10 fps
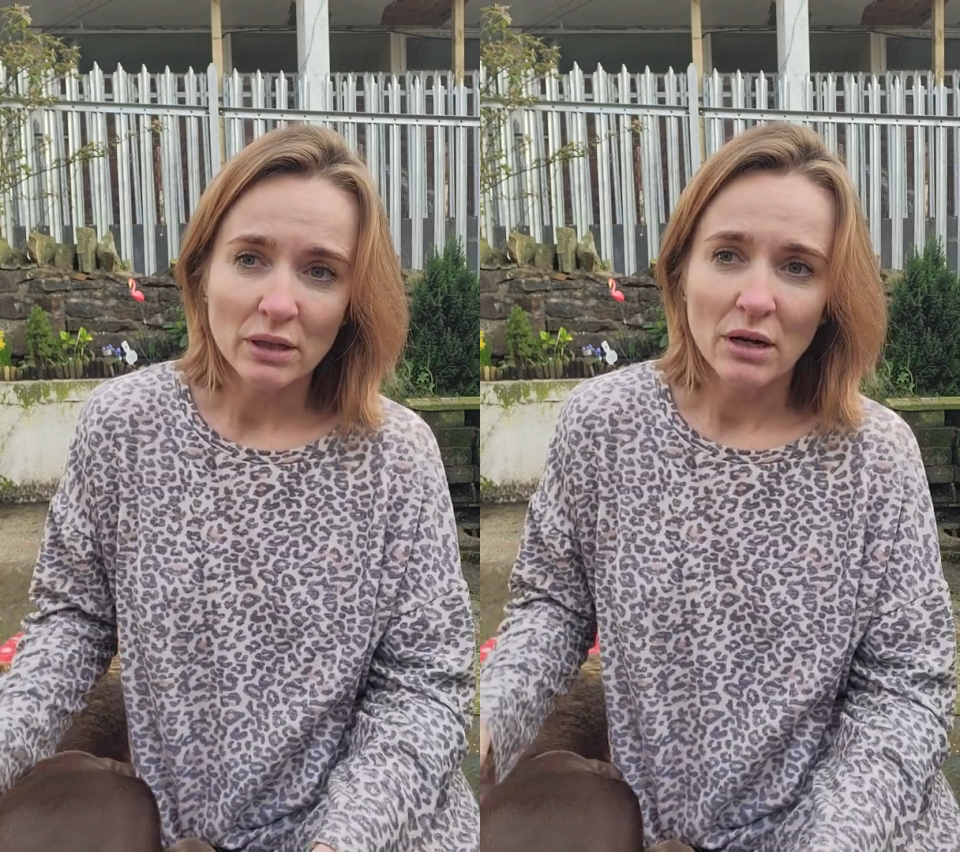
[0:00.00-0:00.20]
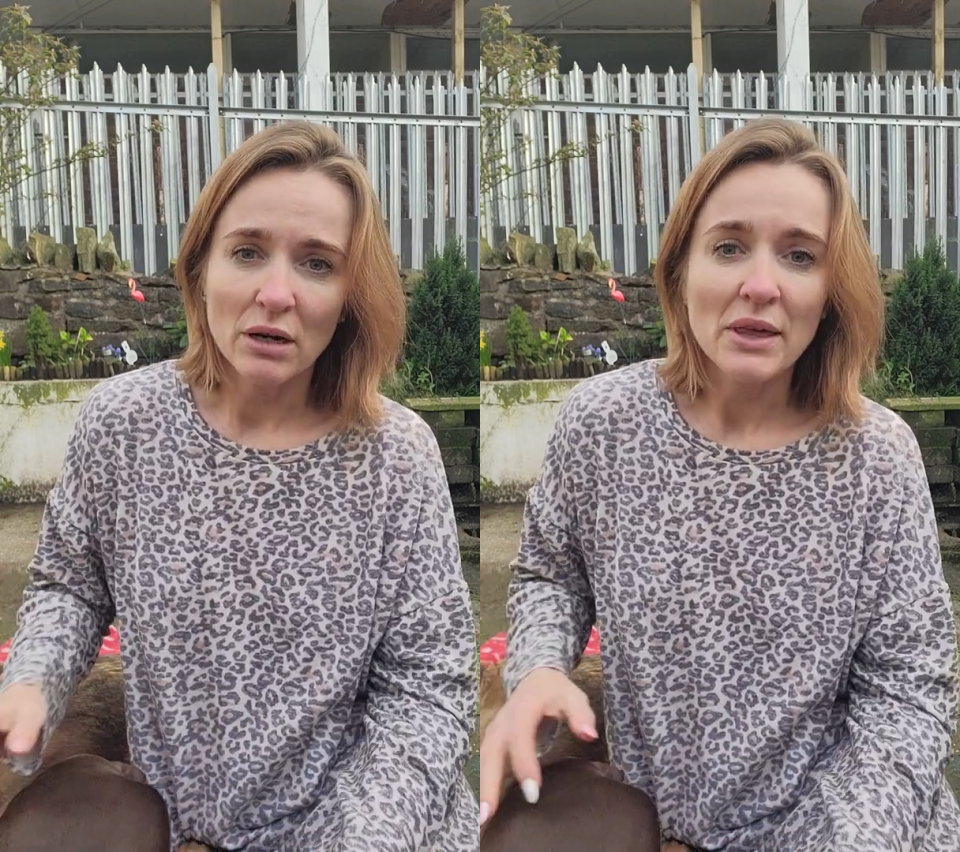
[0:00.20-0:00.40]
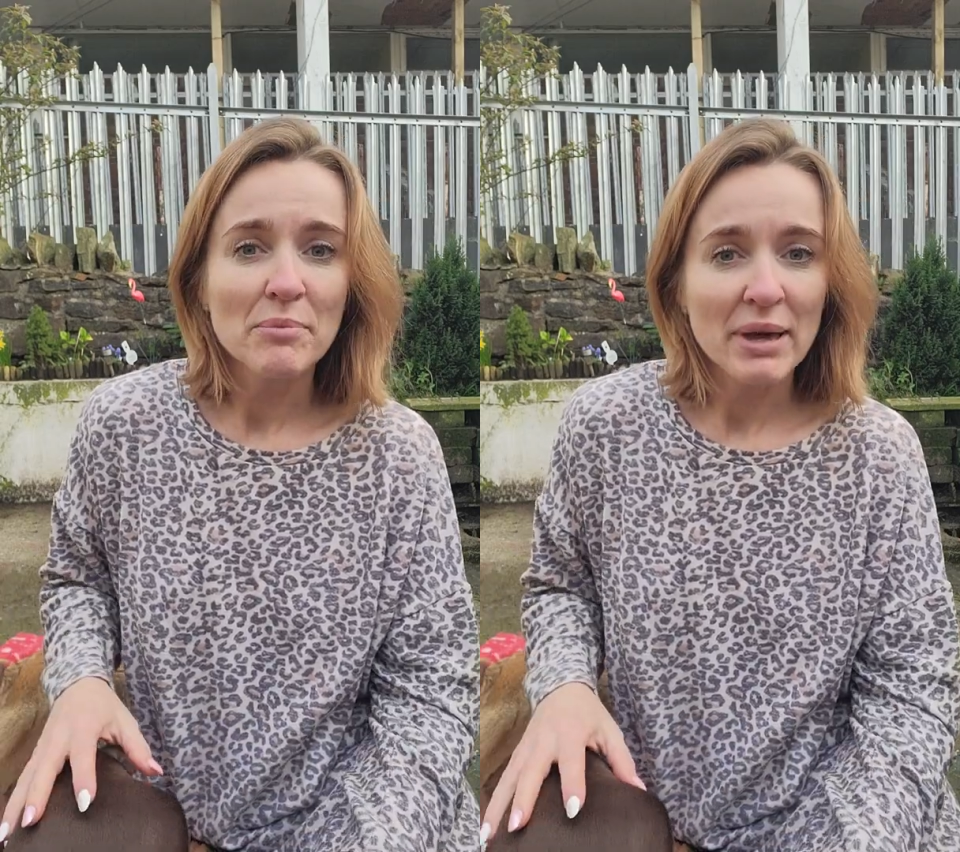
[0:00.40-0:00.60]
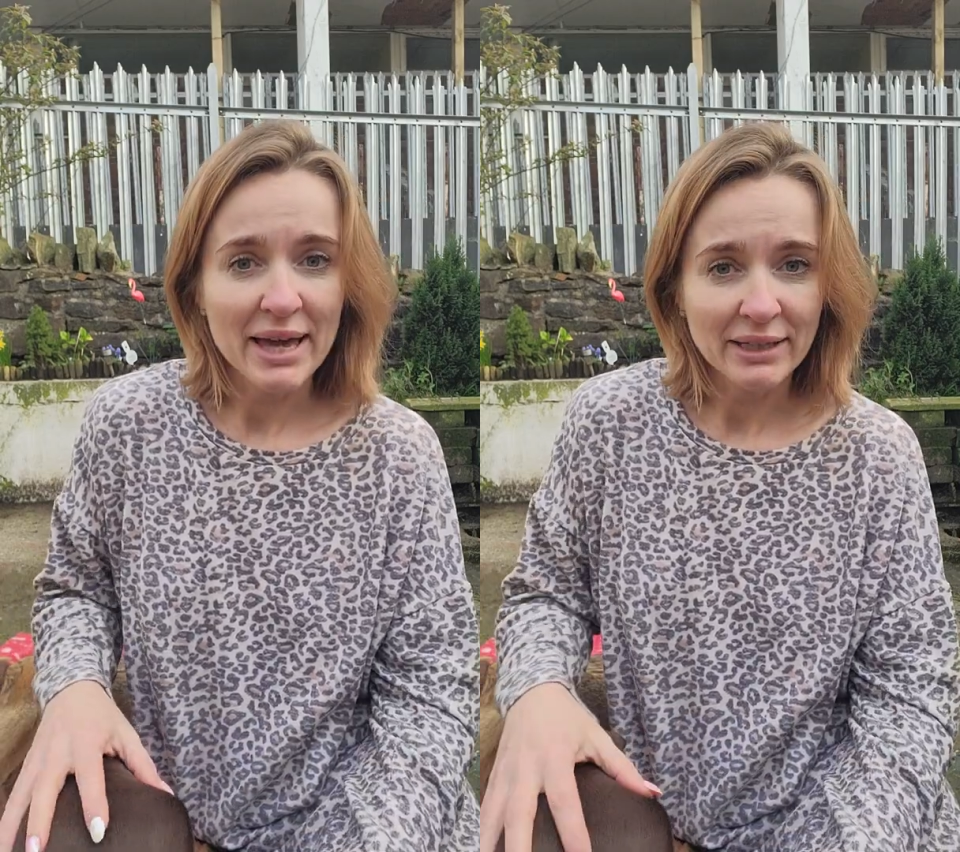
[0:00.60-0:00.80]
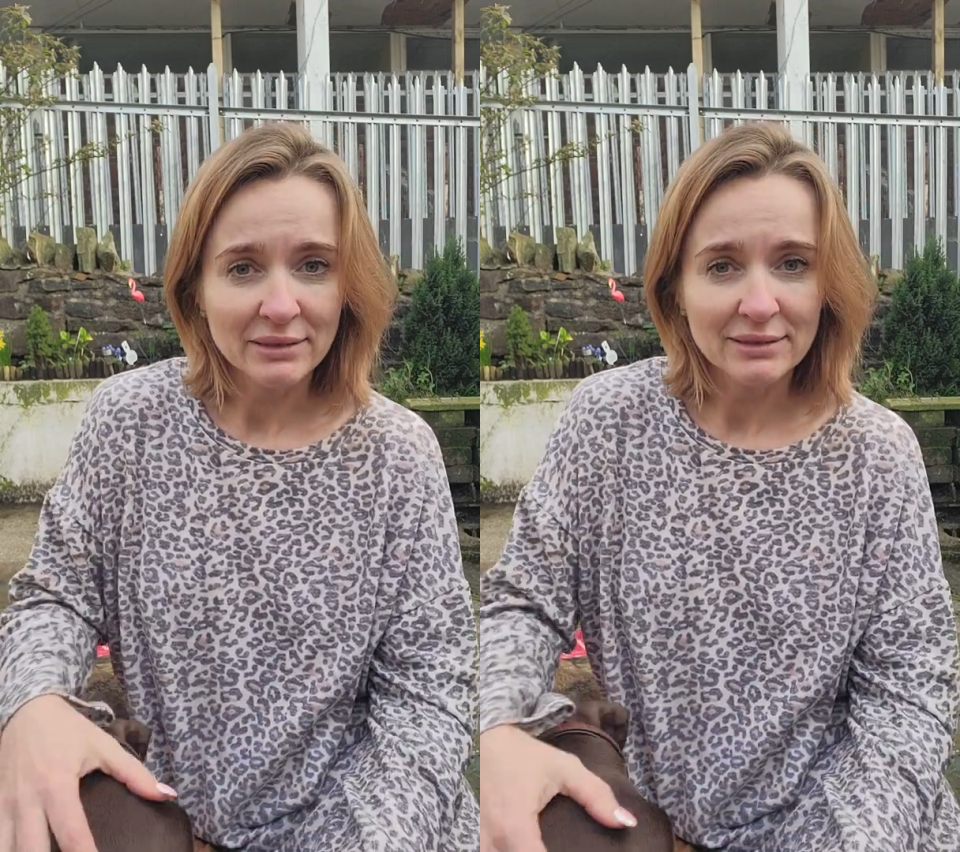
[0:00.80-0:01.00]
Are they
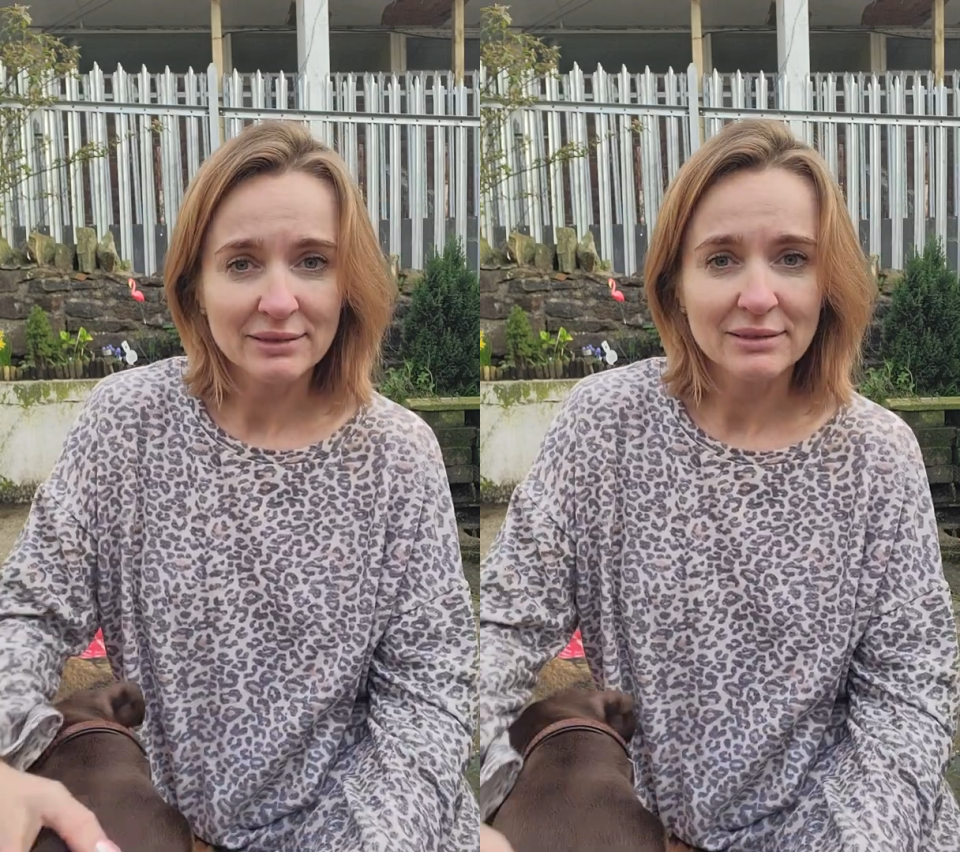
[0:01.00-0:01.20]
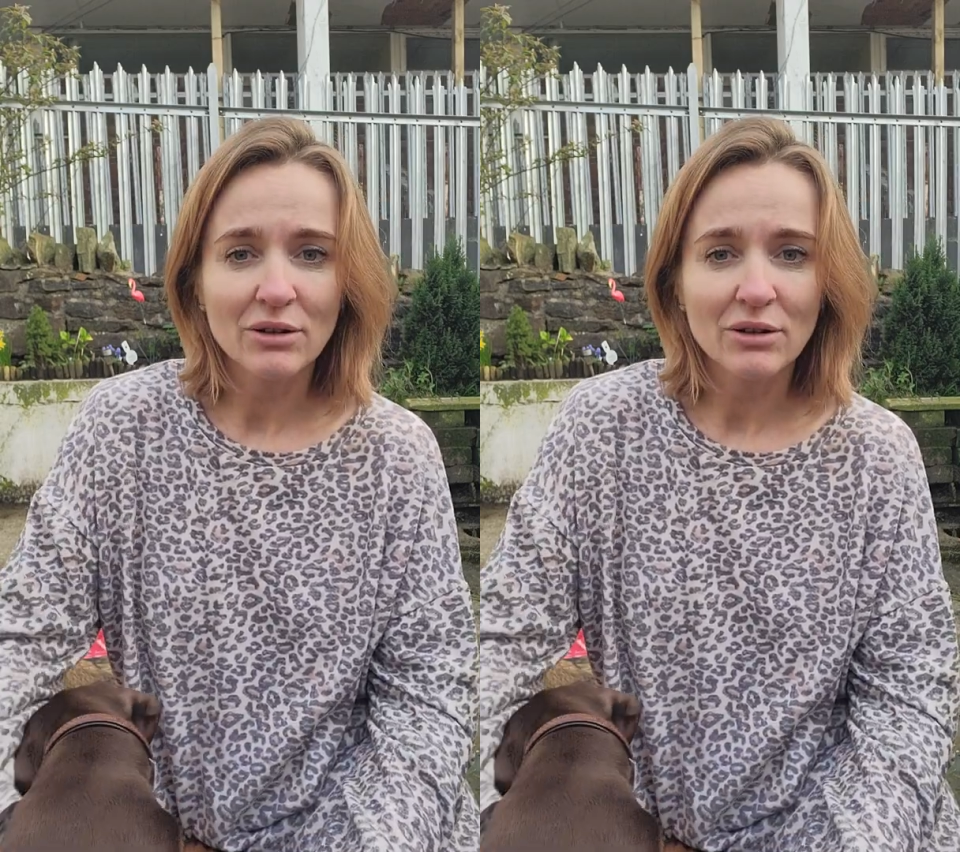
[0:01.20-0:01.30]
pets?